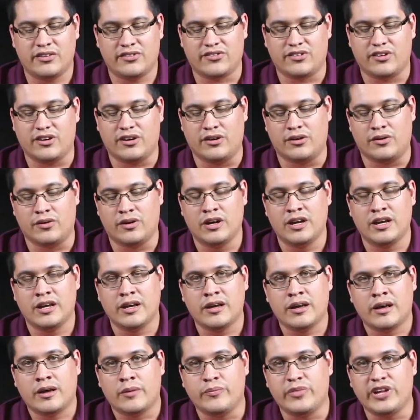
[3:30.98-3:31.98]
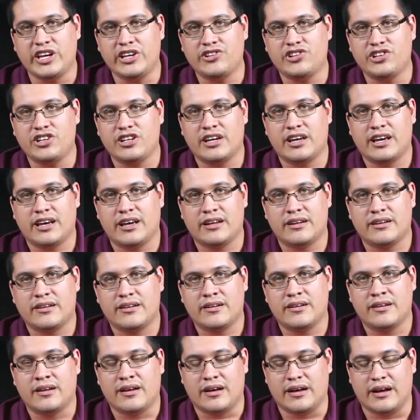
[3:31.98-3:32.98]
So B G
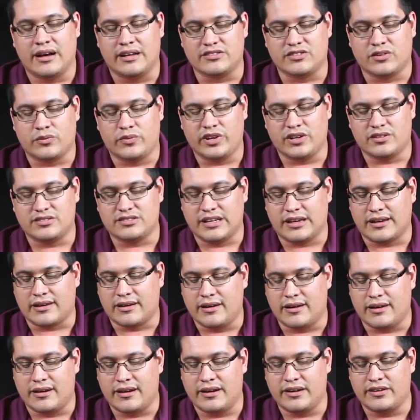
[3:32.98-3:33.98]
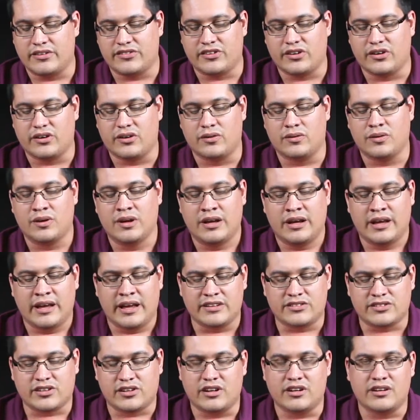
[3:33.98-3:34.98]
N, uh, it's a Realtek card, so
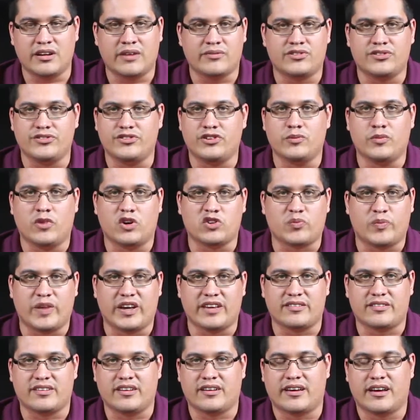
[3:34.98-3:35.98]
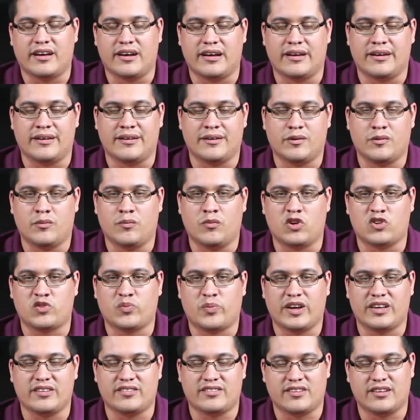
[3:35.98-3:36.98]
it's good enough to do most basic, uh, most
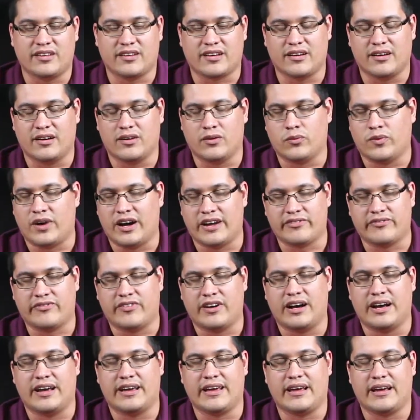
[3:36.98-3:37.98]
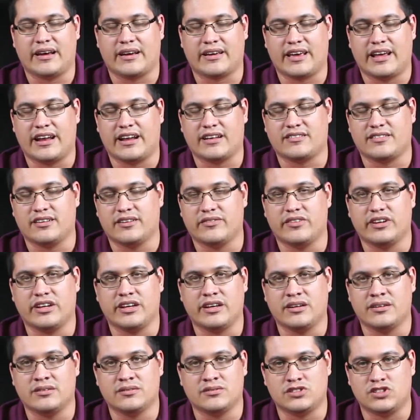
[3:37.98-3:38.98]
basic uh, Wi-Fi uh,
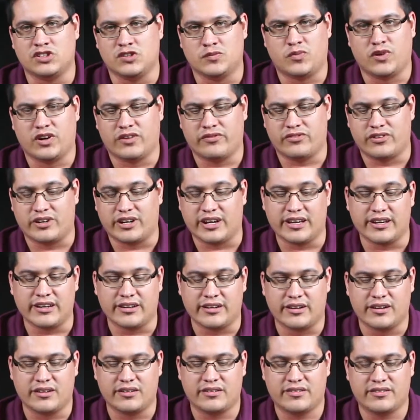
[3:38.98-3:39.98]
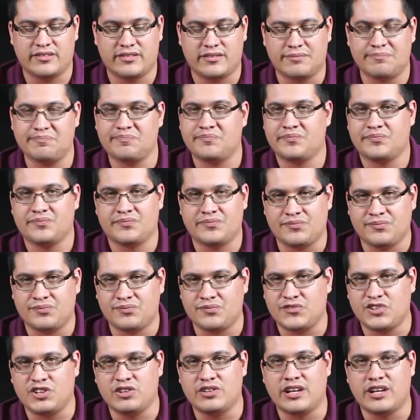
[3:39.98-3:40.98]
connectivity, two point four gigahertz. You